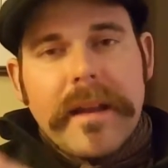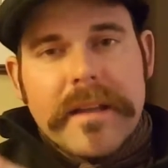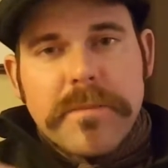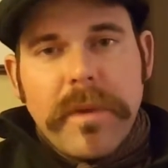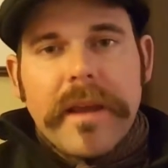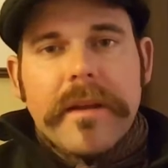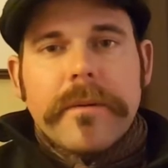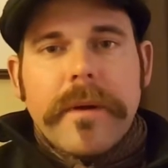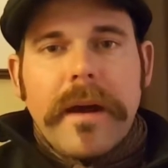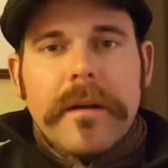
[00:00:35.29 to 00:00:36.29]
and he's playing
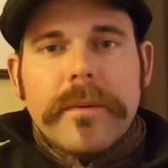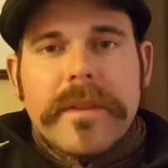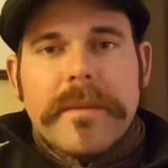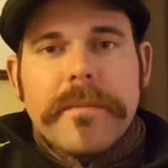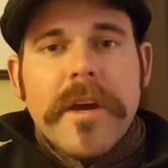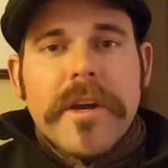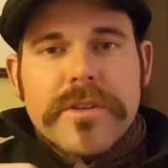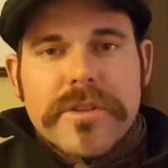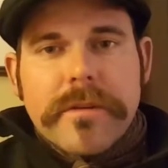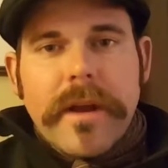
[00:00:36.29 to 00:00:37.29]
around with him
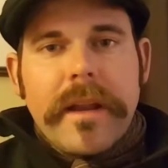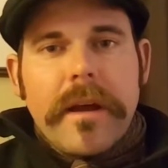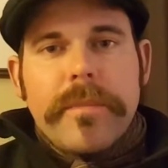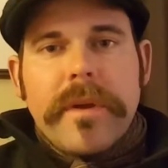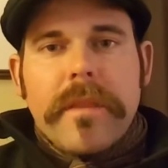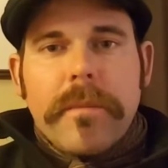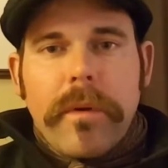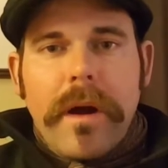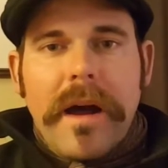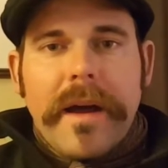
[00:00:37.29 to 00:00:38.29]
straight up in the
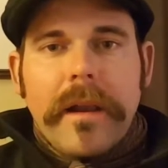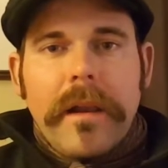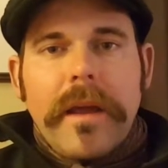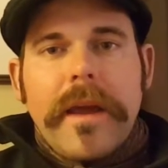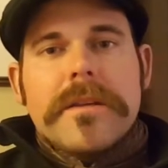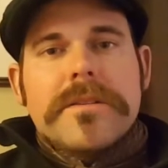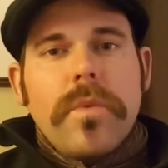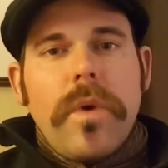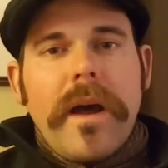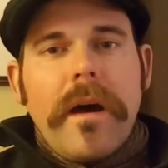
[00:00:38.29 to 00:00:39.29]
bridle as
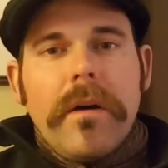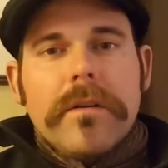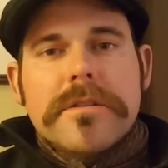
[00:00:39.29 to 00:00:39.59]
well.